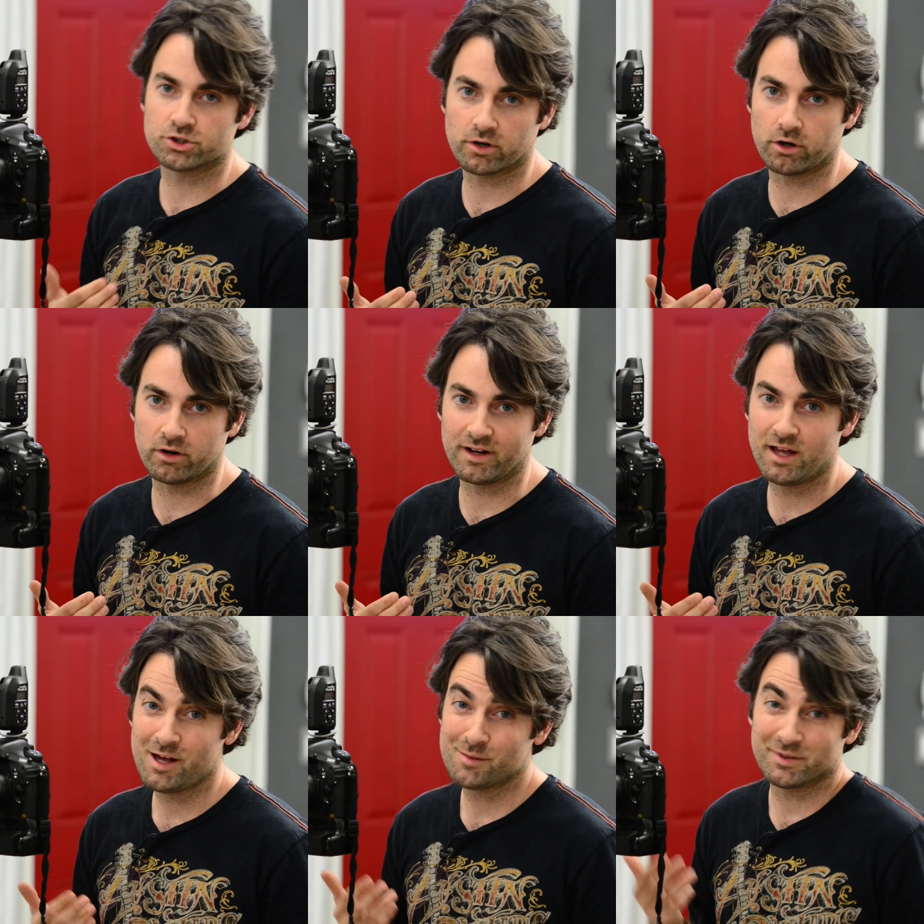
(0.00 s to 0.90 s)
trigger it.
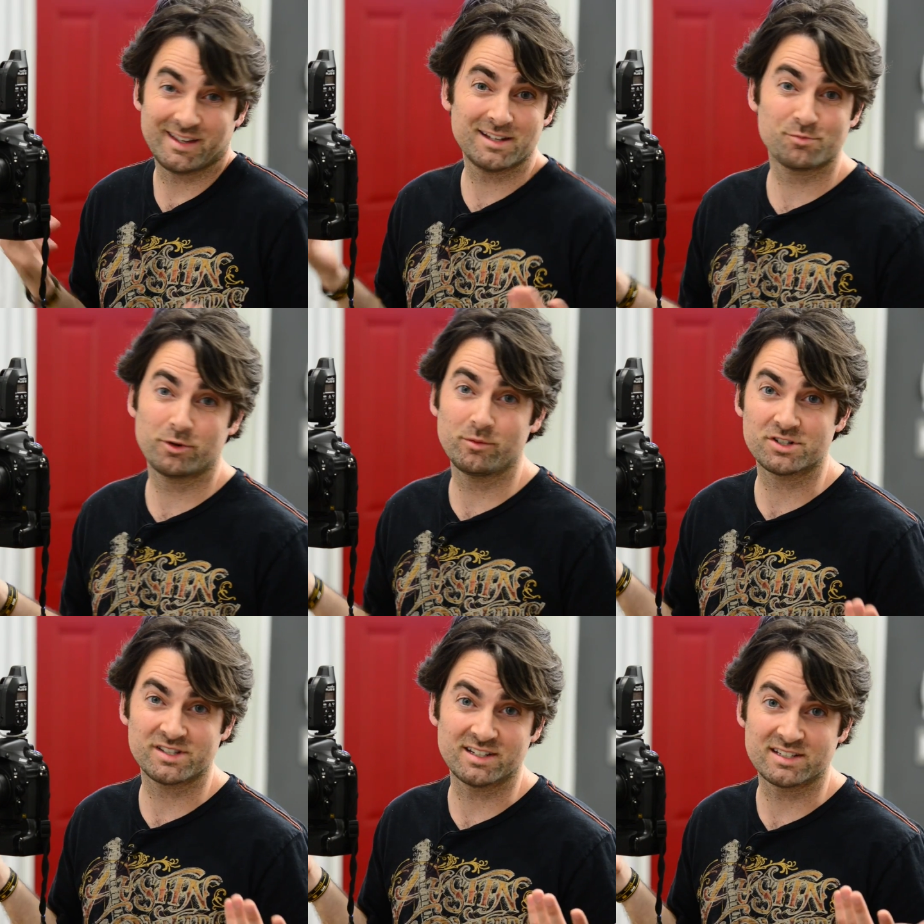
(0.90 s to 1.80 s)
But that's pretty
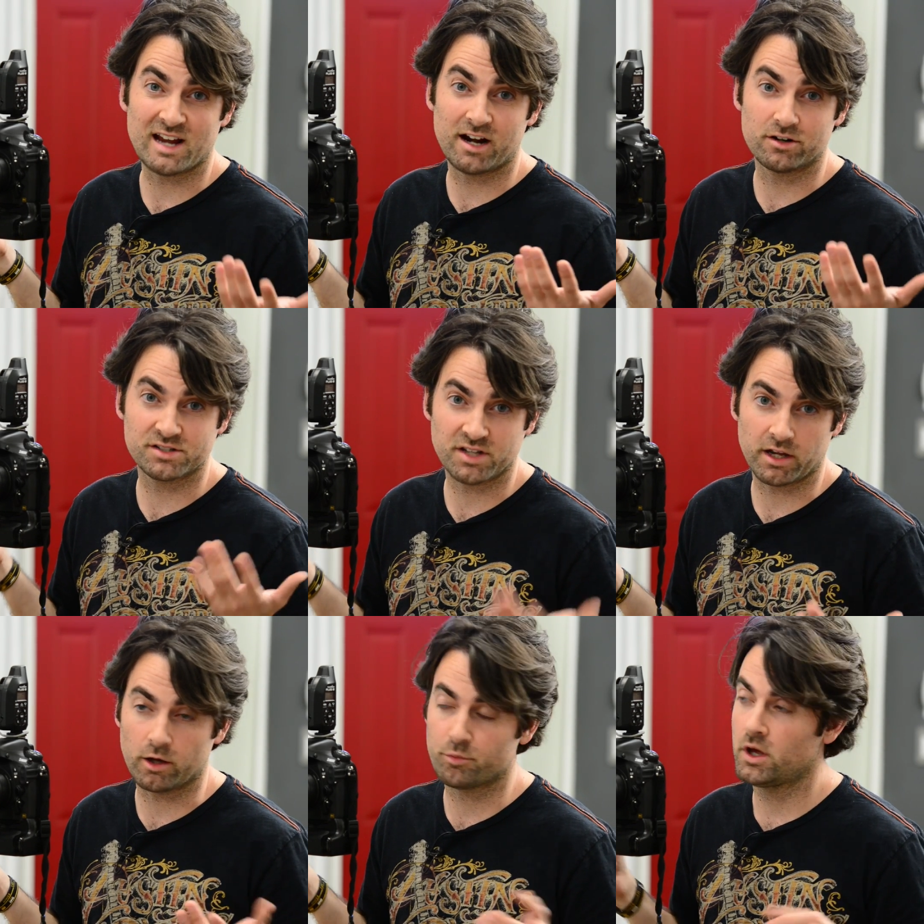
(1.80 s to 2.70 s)
much the entire
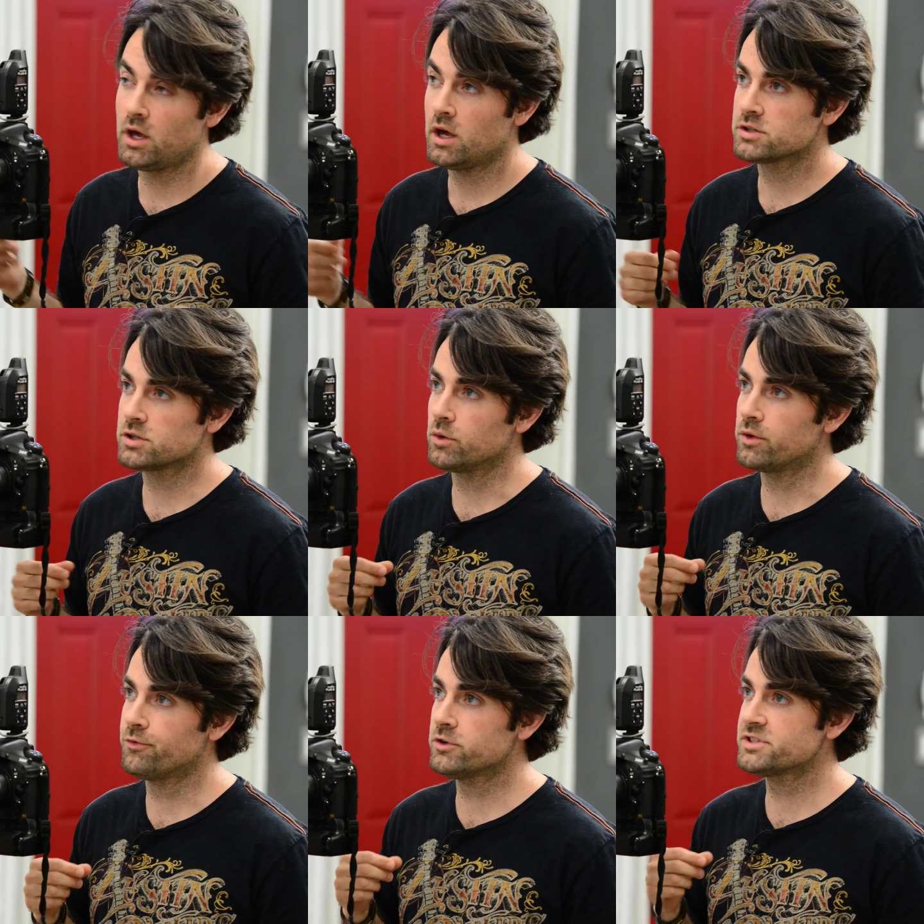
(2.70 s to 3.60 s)
setup. So
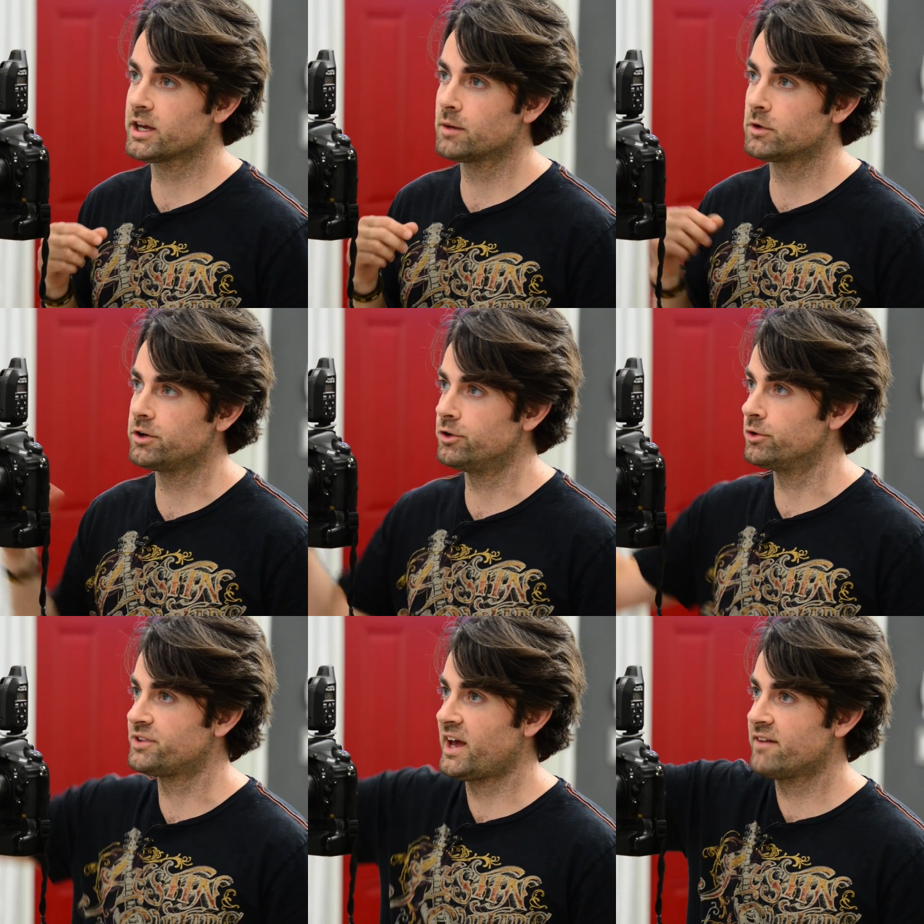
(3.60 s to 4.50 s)
the first thing I'm gonna
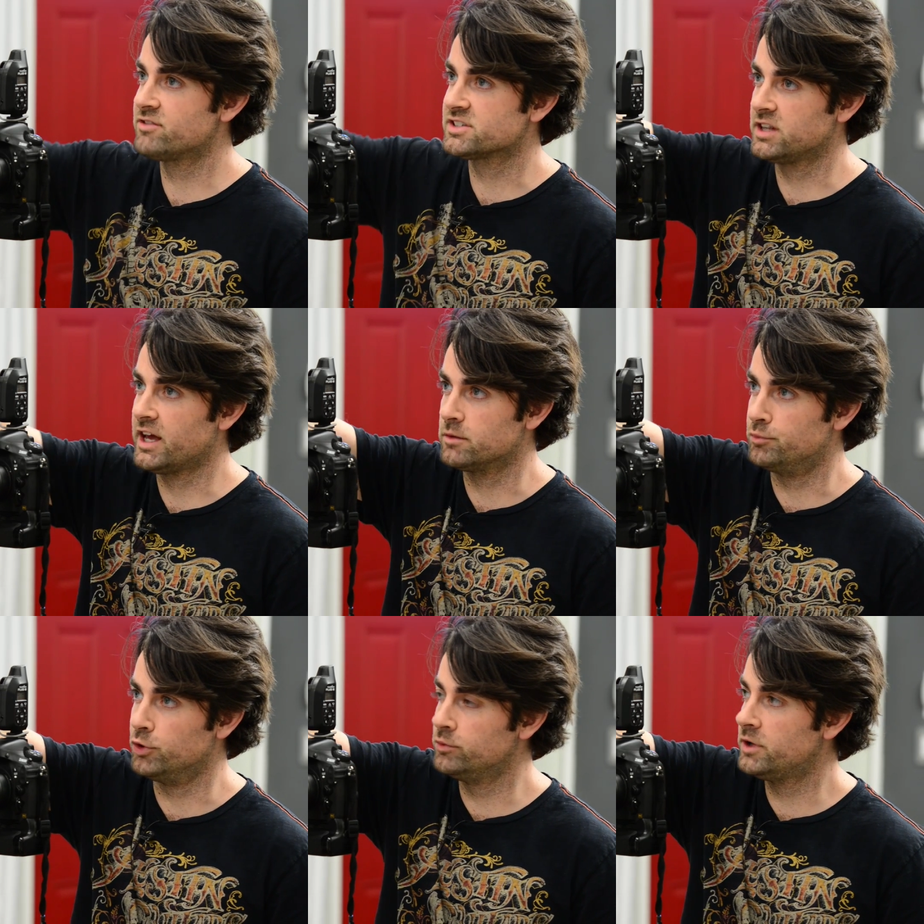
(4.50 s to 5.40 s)
do is I have this
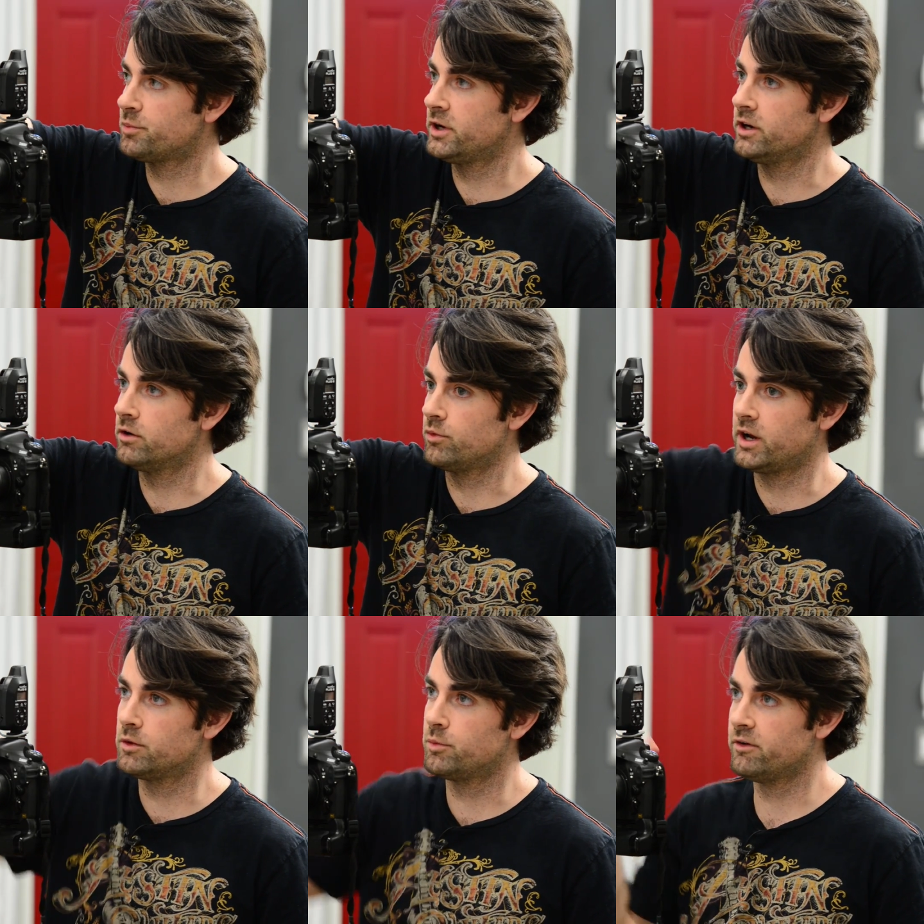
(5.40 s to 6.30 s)
light boomed up here
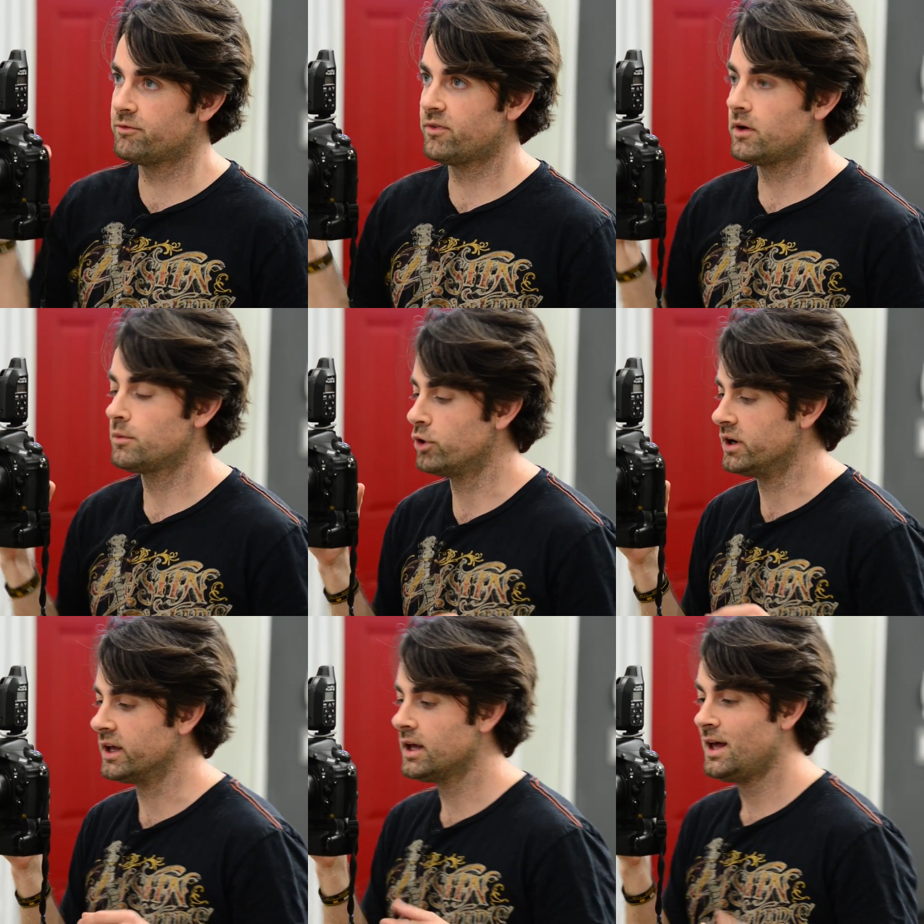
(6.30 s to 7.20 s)
right above
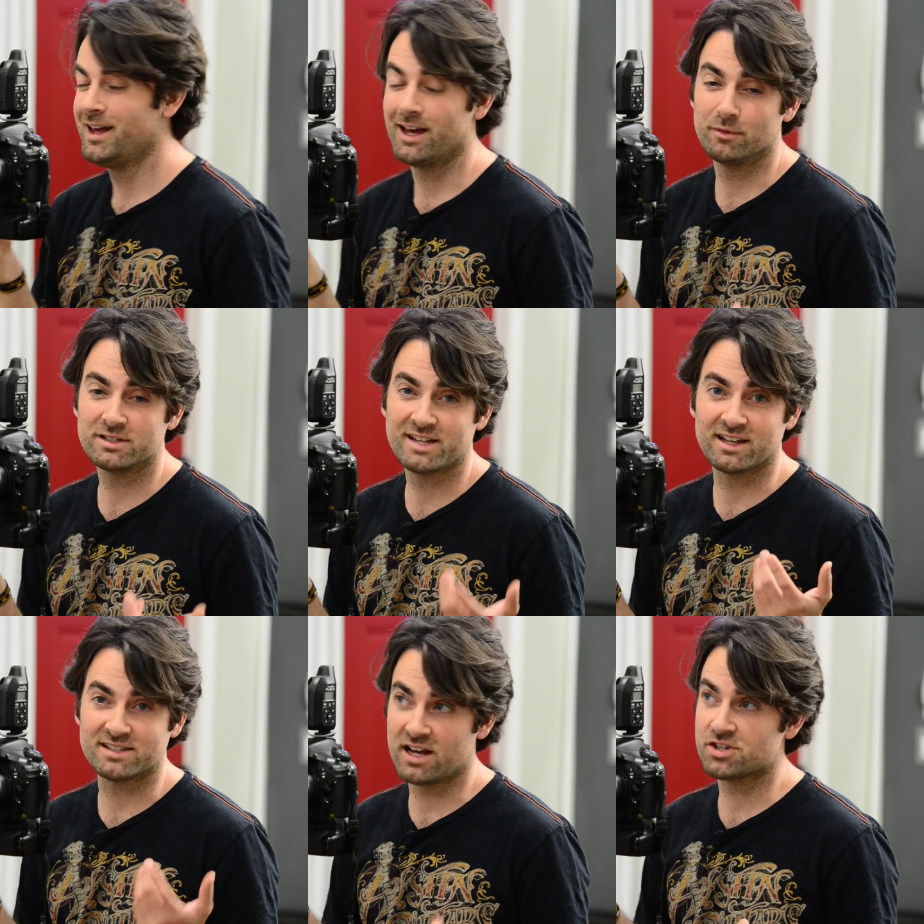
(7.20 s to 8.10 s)
Brittany. And I'm gonna
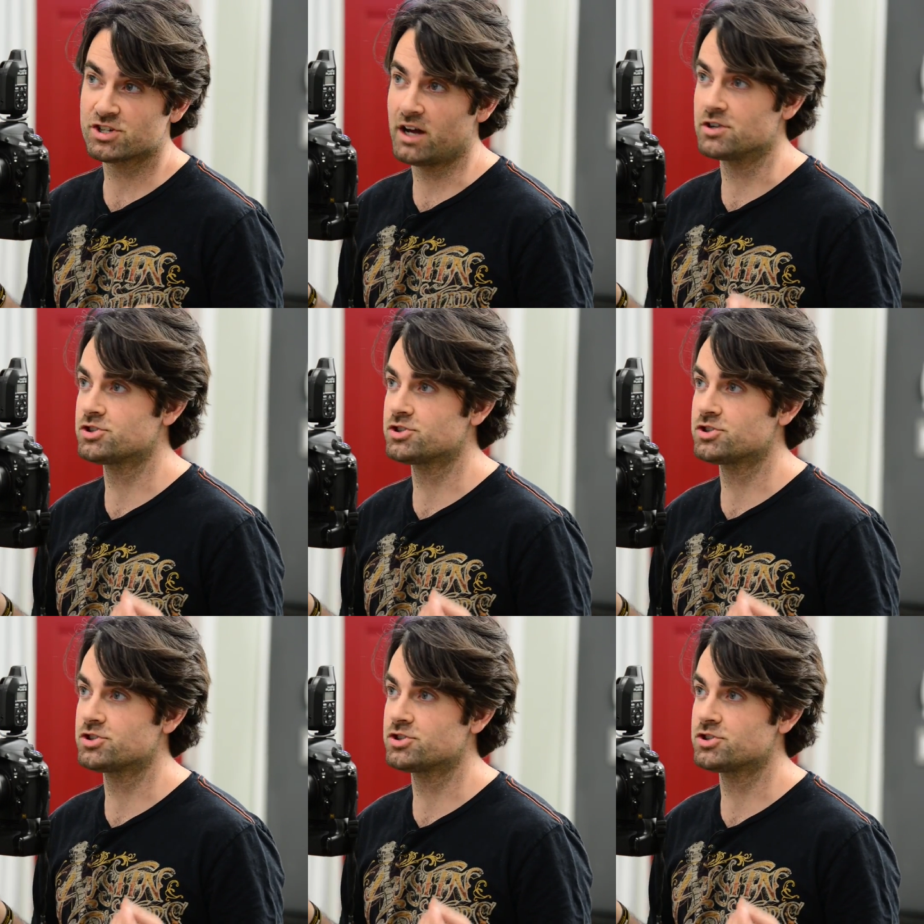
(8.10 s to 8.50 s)
take a test shot and